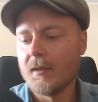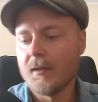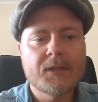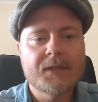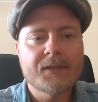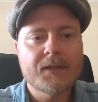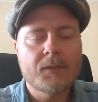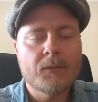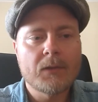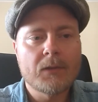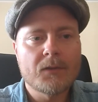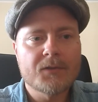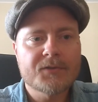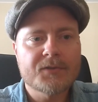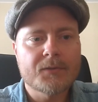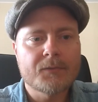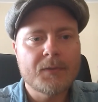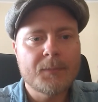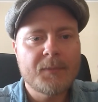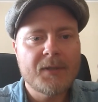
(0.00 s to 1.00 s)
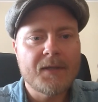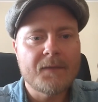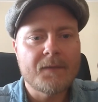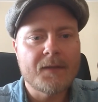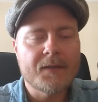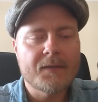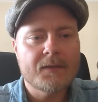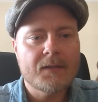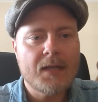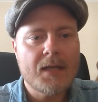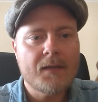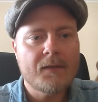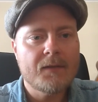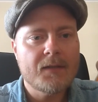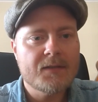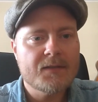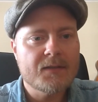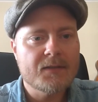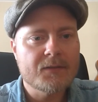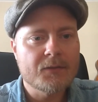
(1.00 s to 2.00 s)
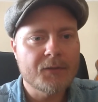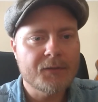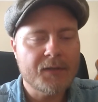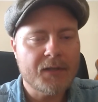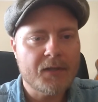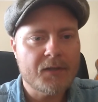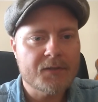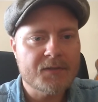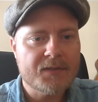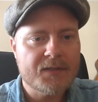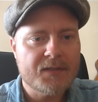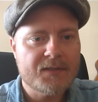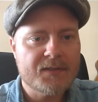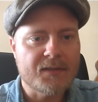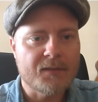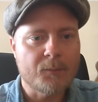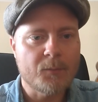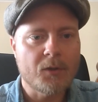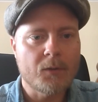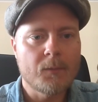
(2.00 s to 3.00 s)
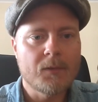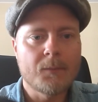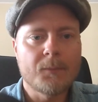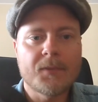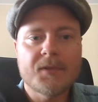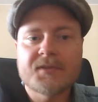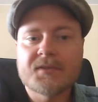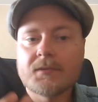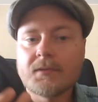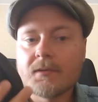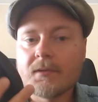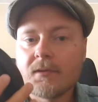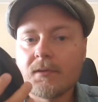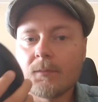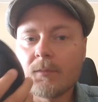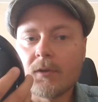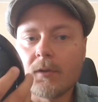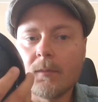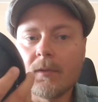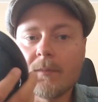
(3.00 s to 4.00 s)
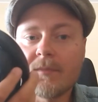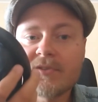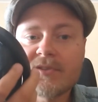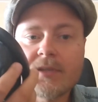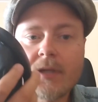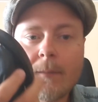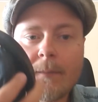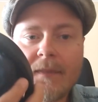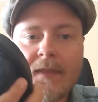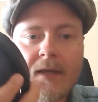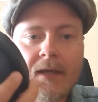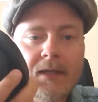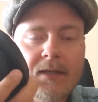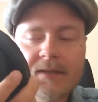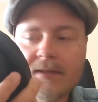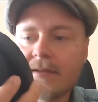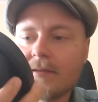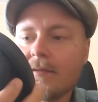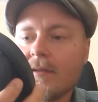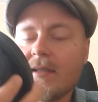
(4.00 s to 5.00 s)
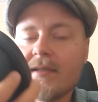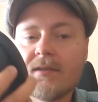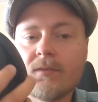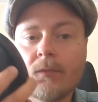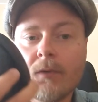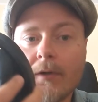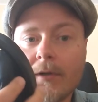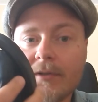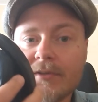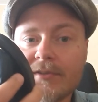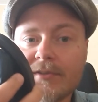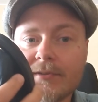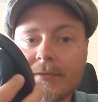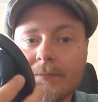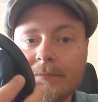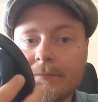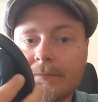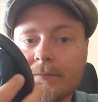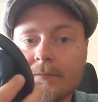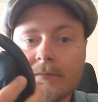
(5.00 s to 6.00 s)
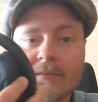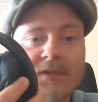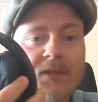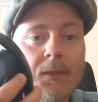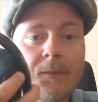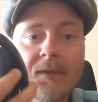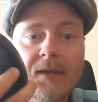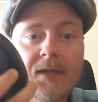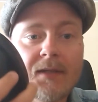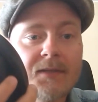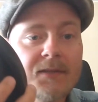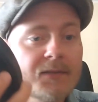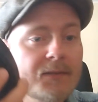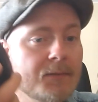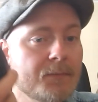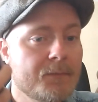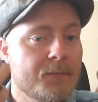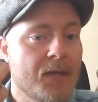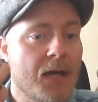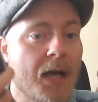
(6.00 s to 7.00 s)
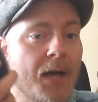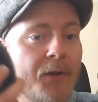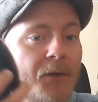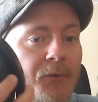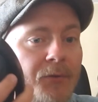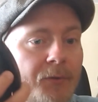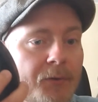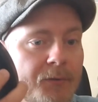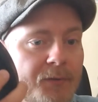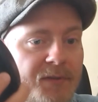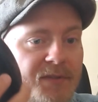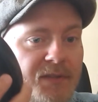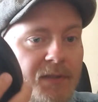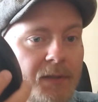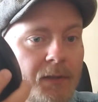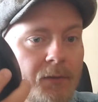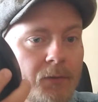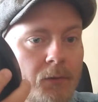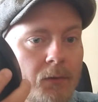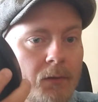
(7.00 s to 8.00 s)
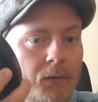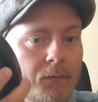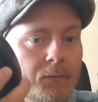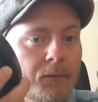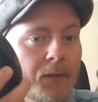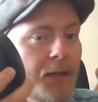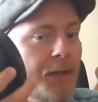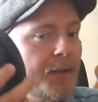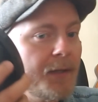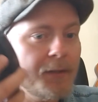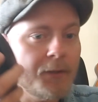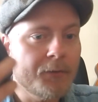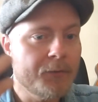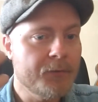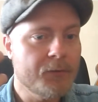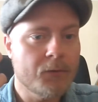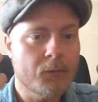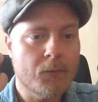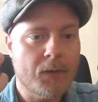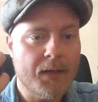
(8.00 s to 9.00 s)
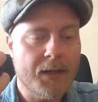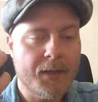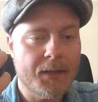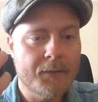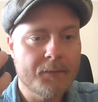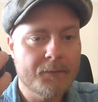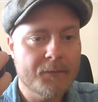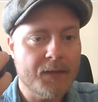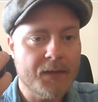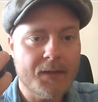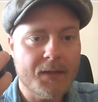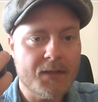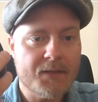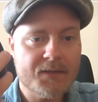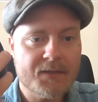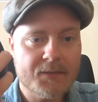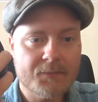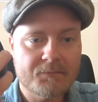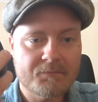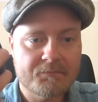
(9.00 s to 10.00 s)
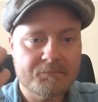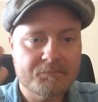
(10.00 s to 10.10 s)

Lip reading: But I will also repeat that this is not a consistent problem. Some days it's worse. Some days I don't notice it at all, and I don't know why that is.